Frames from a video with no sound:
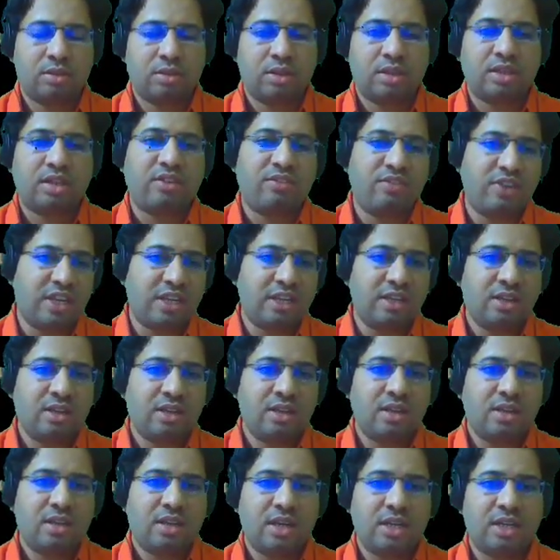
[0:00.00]
Ravi.
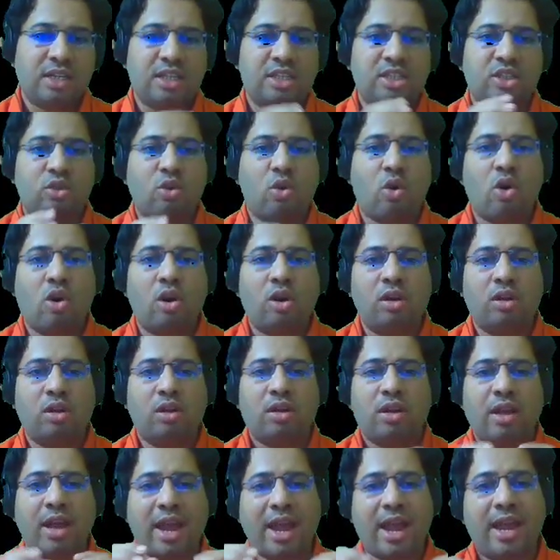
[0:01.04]
It is called
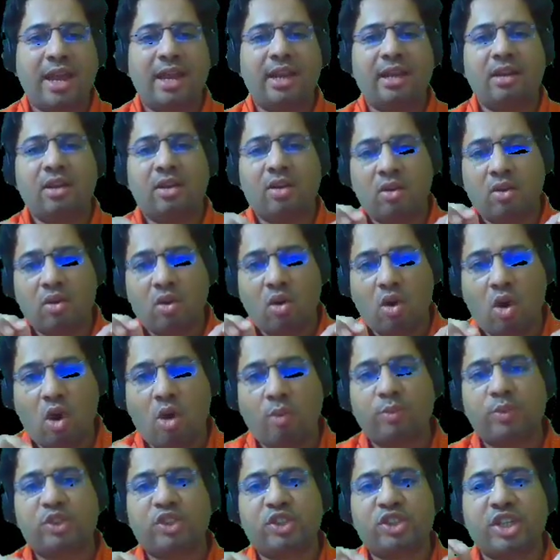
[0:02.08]
an
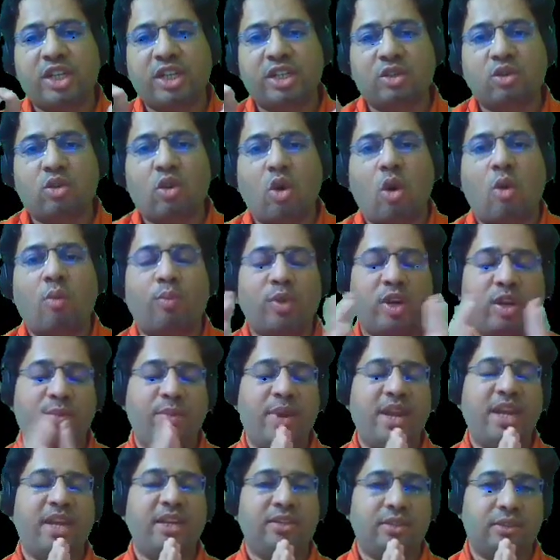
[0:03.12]
object
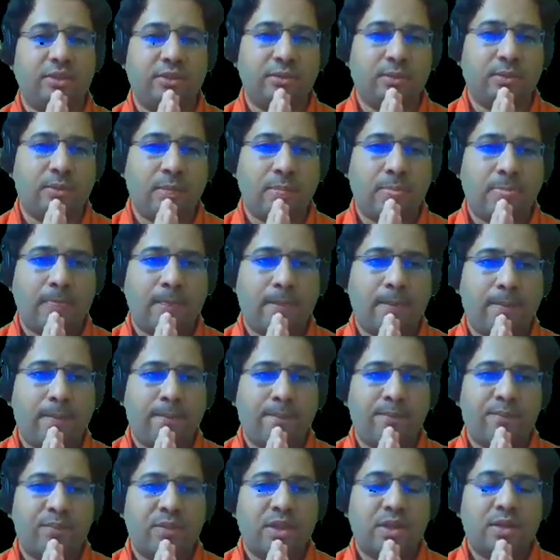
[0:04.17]
complement.
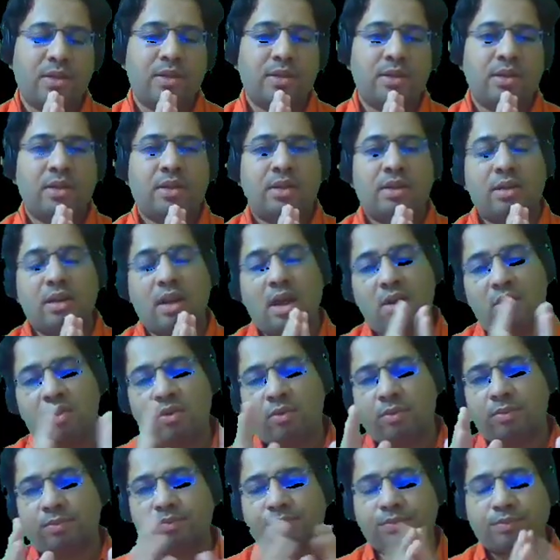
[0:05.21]

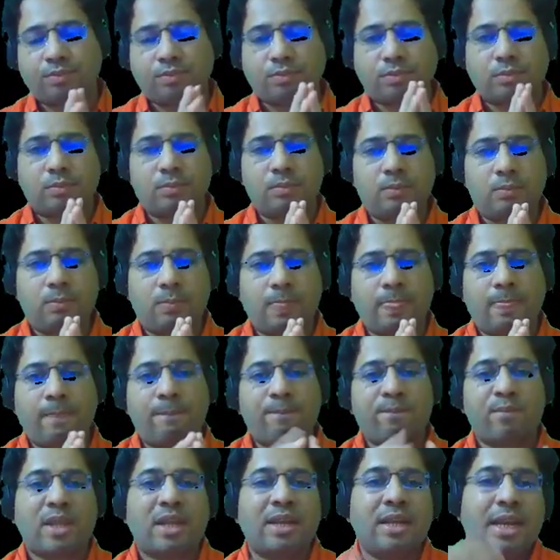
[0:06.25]
Now
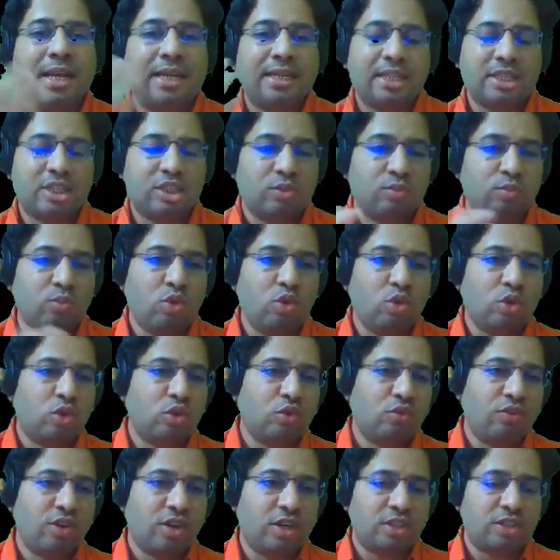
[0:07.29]
let us move
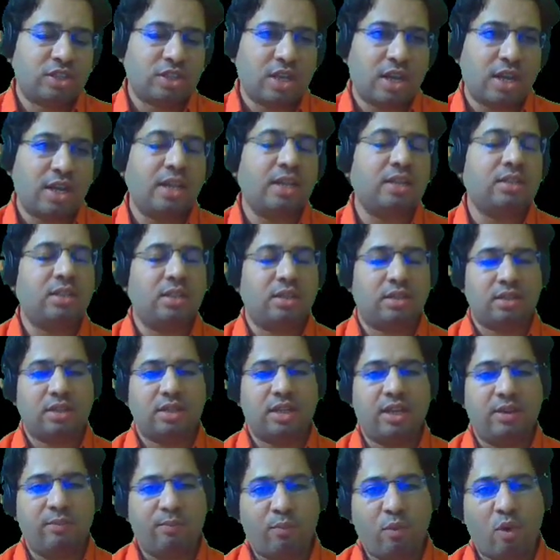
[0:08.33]
towards another
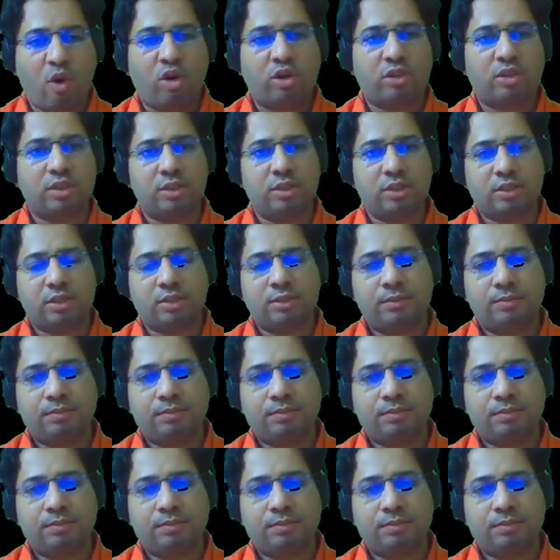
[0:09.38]
important